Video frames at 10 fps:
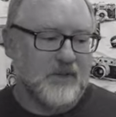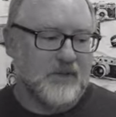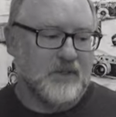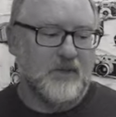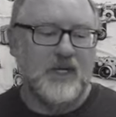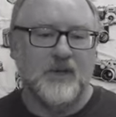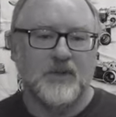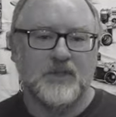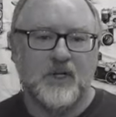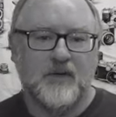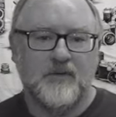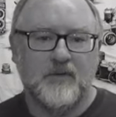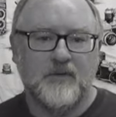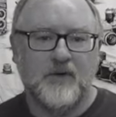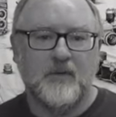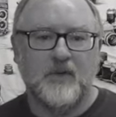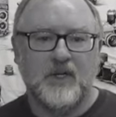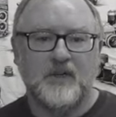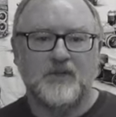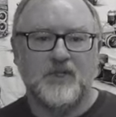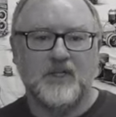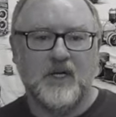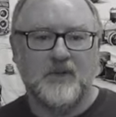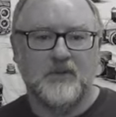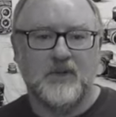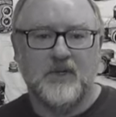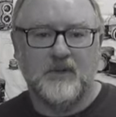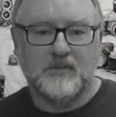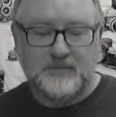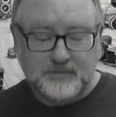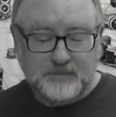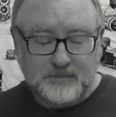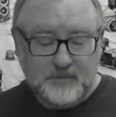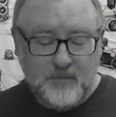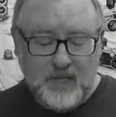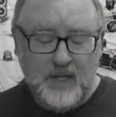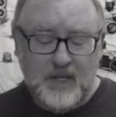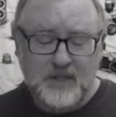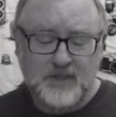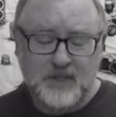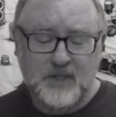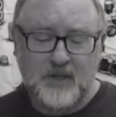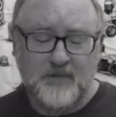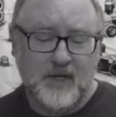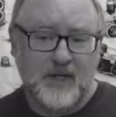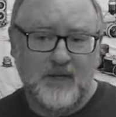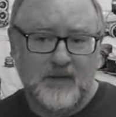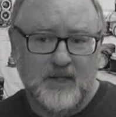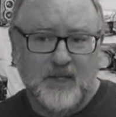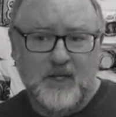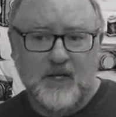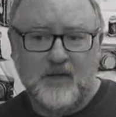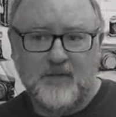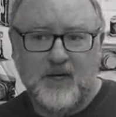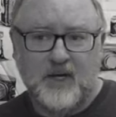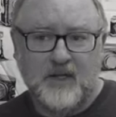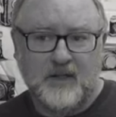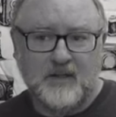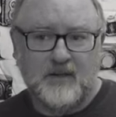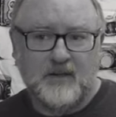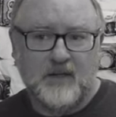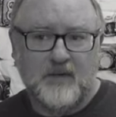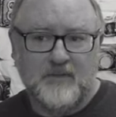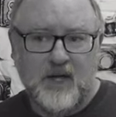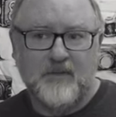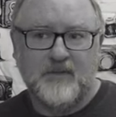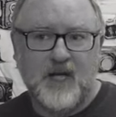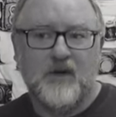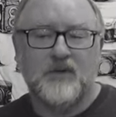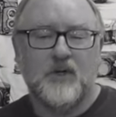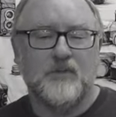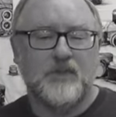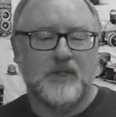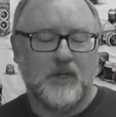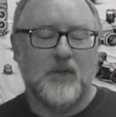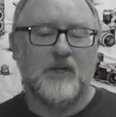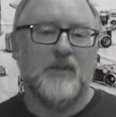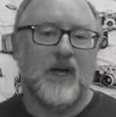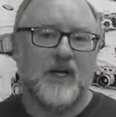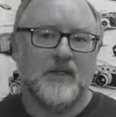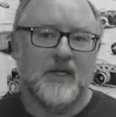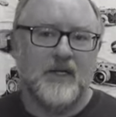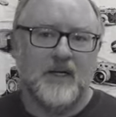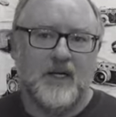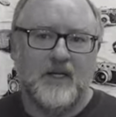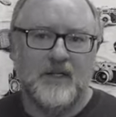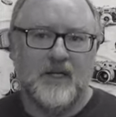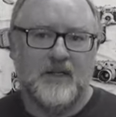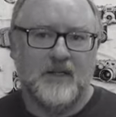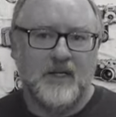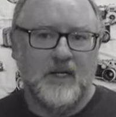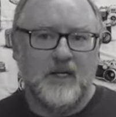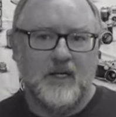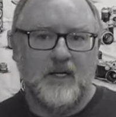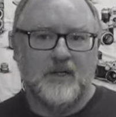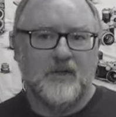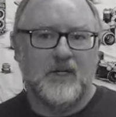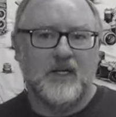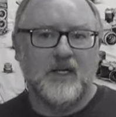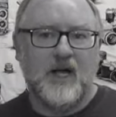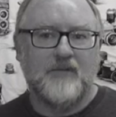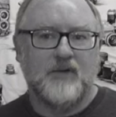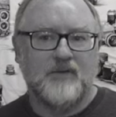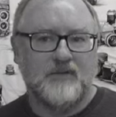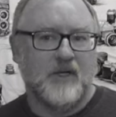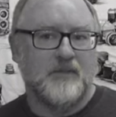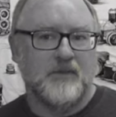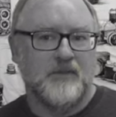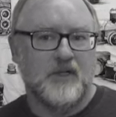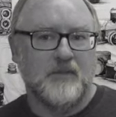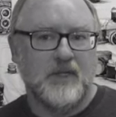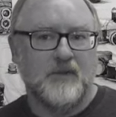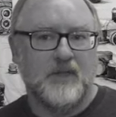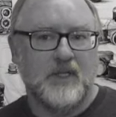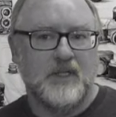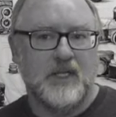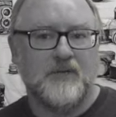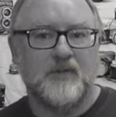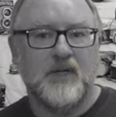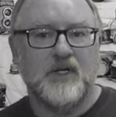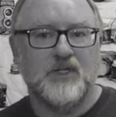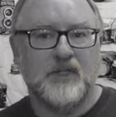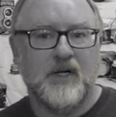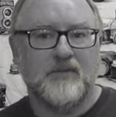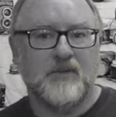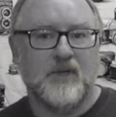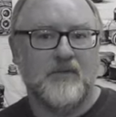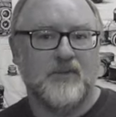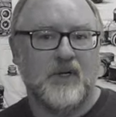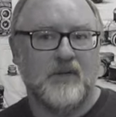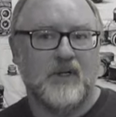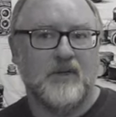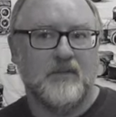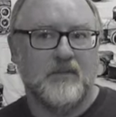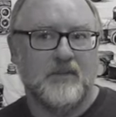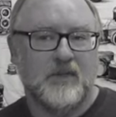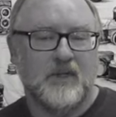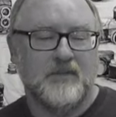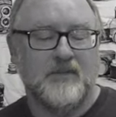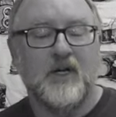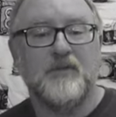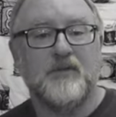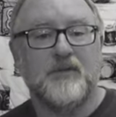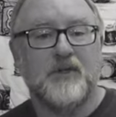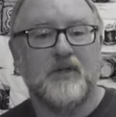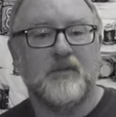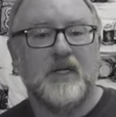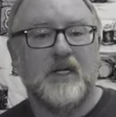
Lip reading: to me, those are far more interesting down the road. And it's still, if I have now been going back there and then entering, after I've developed the film, entering any information after I develop the film,